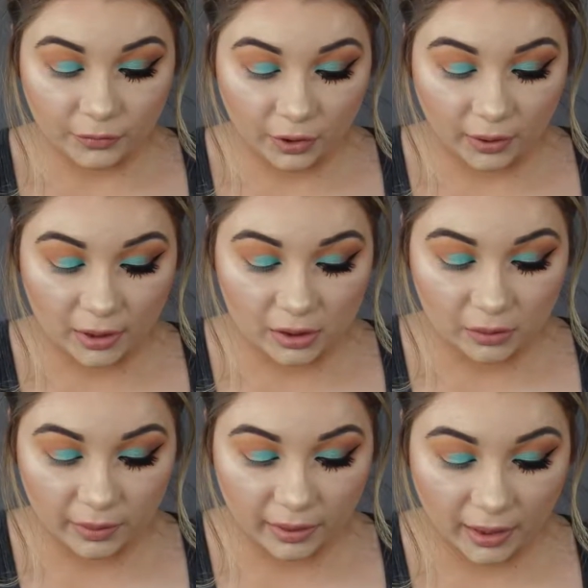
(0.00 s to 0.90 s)
Okay,
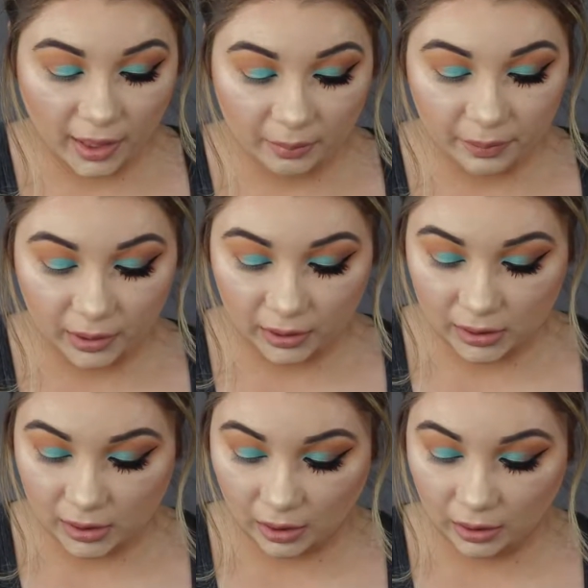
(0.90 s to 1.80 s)
so with that being
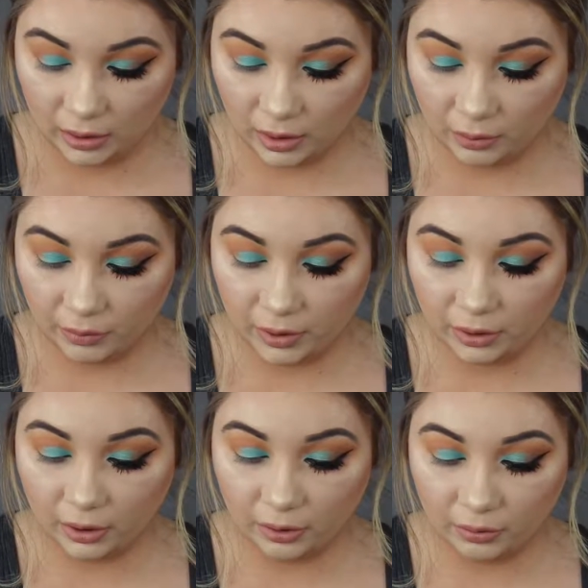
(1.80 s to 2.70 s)
done, I want
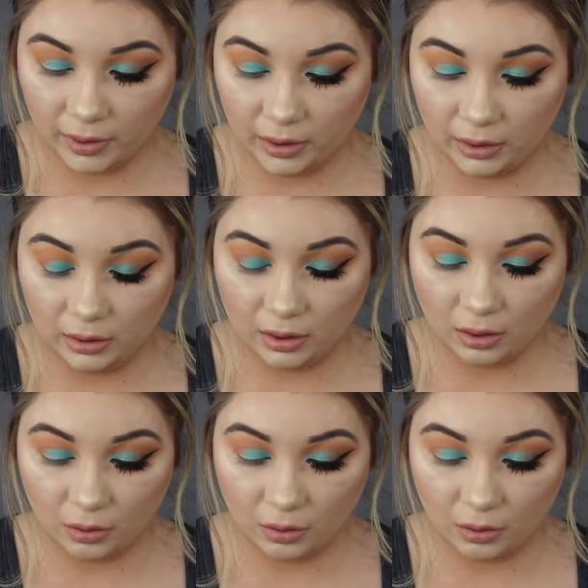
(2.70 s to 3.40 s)
to go in